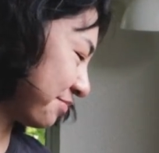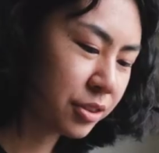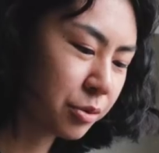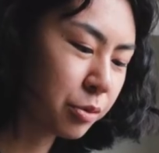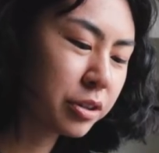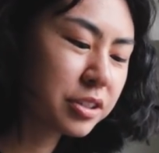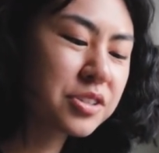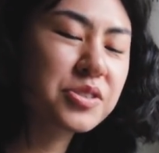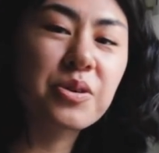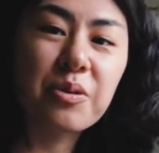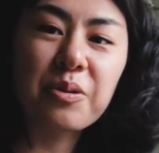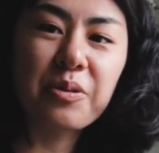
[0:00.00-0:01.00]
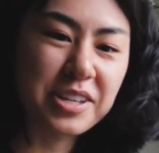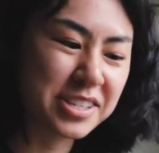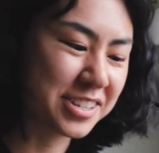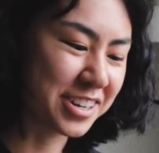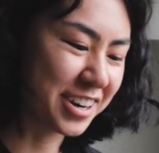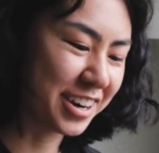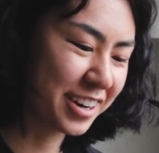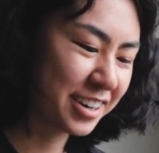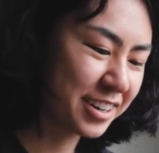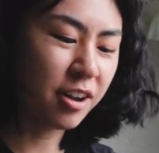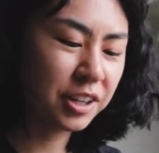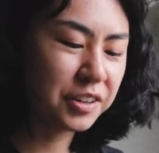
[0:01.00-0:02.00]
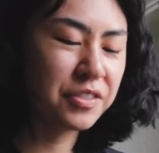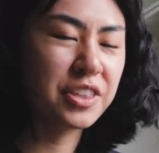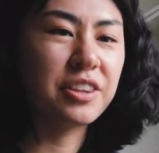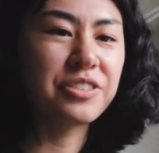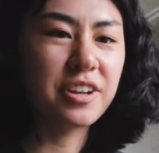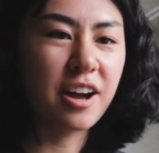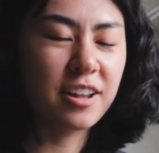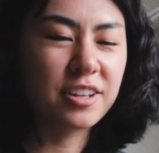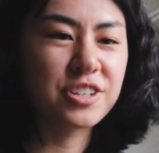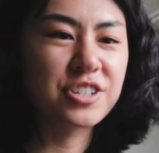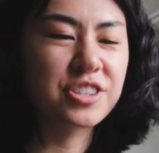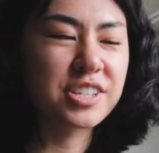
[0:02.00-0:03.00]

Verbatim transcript: The world is your oyster. All of the knowledge,